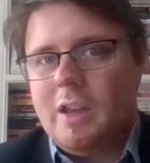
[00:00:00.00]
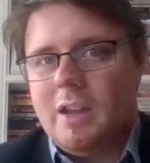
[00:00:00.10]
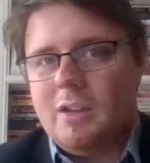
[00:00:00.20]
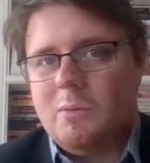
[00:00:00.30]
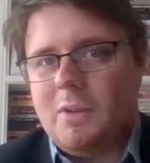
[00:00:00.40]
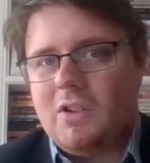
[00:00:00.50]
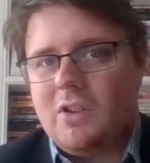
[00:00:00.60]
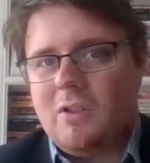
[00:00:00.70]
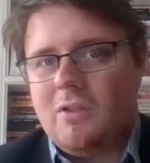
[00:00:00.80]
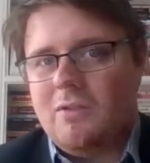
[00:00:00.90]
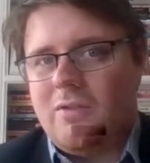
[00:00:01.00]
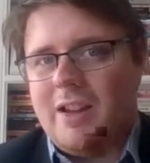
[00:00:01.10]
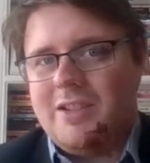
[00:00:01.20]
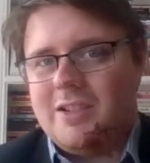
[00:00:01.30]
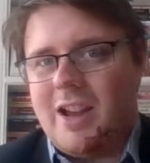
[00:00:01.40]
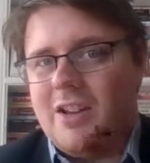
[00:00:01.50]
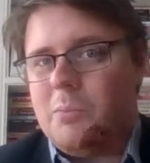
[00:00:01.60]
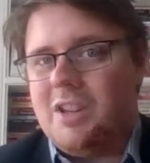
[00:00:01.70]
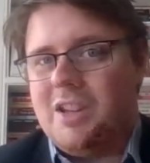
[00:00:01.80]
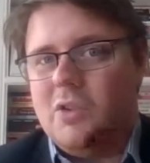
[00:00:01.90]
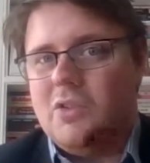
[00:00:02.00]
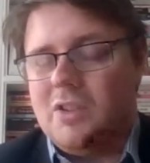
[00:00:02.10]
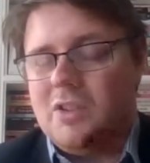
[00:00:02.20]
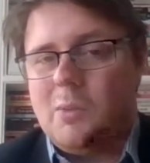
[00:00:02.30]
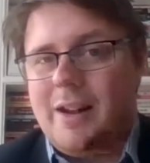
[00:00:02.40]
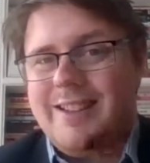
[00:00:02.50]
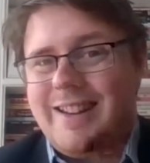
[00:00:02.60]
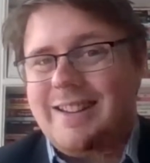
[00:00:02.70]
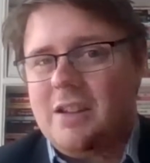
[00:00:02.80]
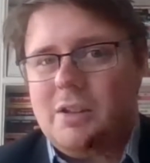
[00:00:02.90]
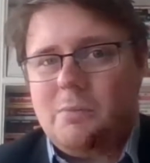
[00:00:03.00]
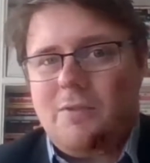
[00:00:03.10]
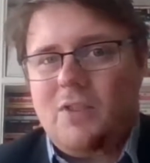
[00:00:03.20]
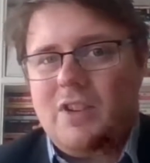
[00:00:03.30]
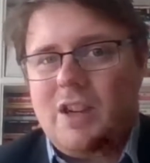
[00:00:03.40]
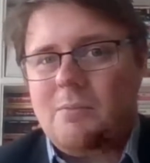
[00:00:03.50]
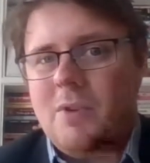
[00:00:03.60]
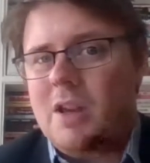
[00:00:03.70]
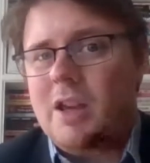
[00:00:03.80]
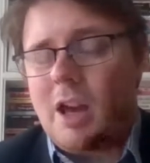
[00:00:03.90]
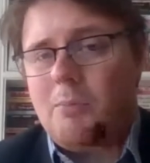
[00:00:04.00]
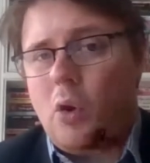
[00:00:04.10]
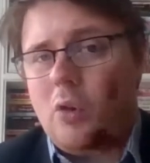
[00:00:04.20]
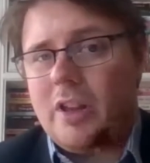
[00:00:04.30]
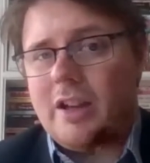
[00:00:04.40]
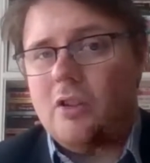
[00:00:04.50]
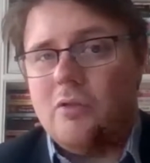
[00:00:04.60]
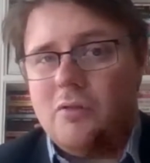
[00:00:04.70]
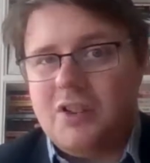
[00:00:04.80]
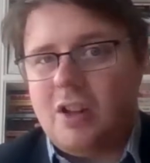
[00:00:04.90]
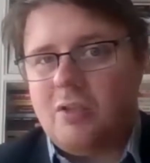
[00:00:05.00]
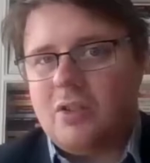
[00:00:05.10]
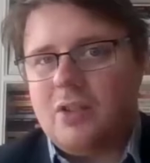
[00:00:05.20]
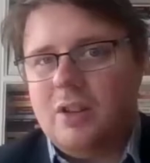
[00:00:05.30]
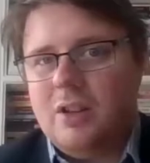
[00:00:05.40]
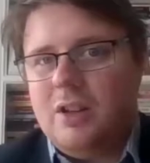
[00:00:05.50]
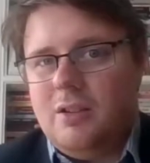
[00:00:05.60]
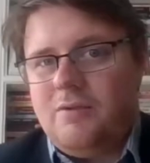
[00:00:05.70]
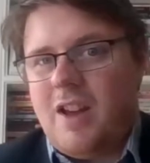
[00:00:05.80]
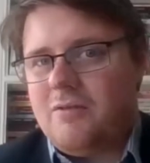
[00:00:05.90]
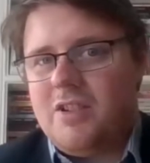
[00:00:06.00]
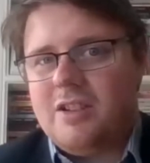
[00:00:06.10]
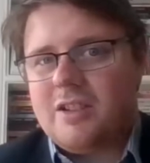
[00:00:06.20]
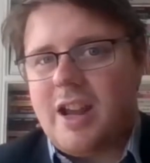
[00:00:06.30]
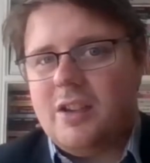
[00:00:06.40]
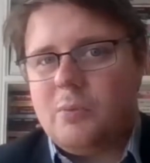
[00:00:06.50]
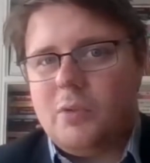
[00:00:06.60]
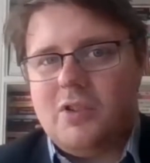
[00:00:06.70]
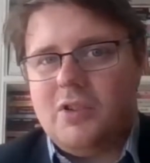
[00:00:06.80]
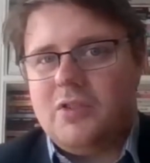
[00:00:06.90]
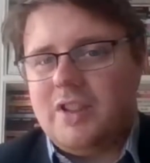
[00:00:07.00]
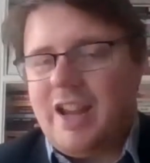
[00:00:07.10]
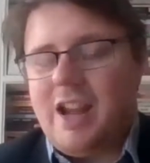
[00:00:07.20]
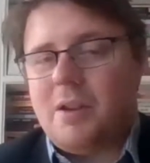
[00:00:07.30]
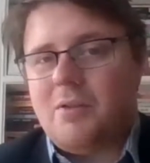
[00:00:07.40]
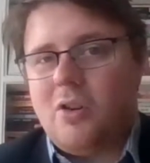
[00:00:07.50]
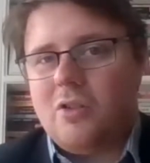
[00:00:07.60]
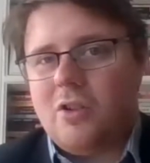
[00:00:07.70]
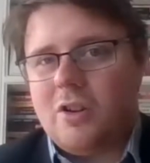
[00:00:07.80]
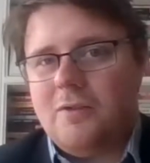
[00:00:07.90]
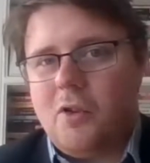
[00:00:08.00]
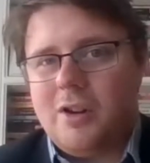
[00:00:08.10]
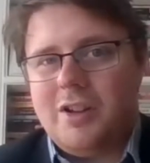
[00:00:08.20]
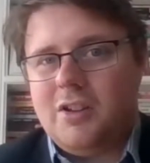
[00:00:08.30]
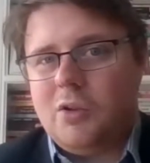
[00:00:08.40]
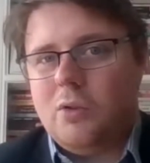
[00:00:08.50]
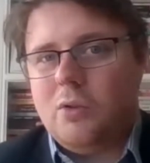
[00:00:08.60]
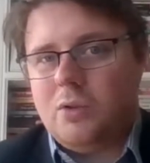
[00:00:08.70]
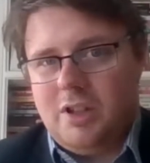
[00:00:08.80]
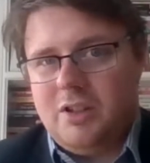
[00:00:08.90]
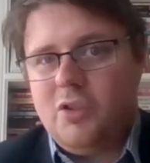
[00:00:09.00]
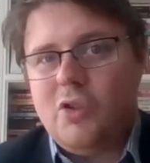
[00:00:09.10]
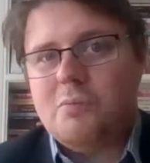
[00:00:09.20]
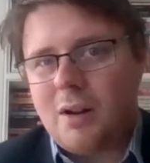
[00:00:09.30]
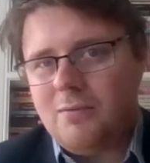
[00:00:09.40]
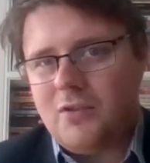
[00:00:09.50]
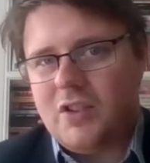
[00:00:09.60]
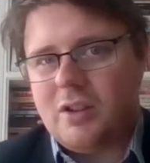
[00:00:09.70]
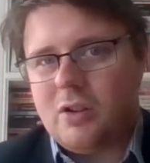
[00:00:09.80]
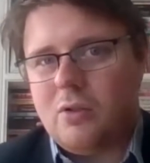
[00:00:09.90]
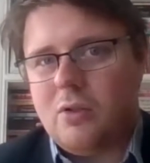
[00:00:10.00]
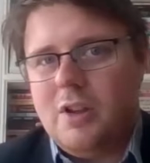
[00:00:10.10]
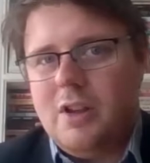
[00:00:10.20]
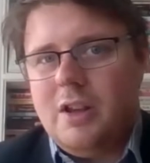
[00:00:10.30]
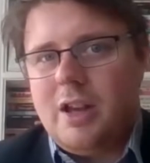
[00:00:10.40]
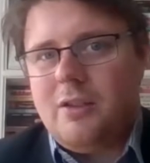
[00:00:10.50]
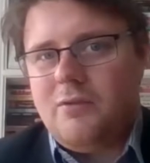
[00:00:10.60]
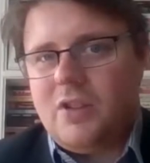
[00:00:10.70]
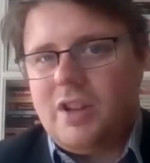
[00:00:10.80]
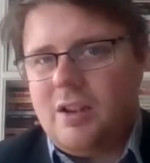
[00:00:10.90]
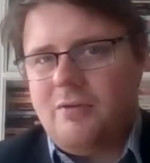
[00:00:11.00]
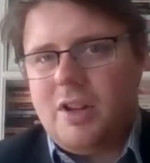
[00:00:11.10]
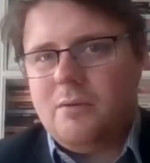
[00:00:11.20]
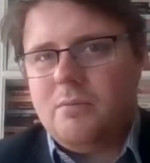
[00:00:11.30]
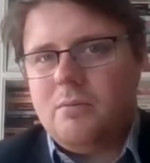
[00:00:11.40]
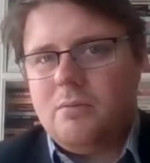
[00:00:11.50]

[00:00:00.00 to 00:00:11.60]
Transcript: And we saw that tear gas being used in 2019 with the same appalling results. In fact, tear gas was used again by the Hong Kong authorities only two months ago, and there's every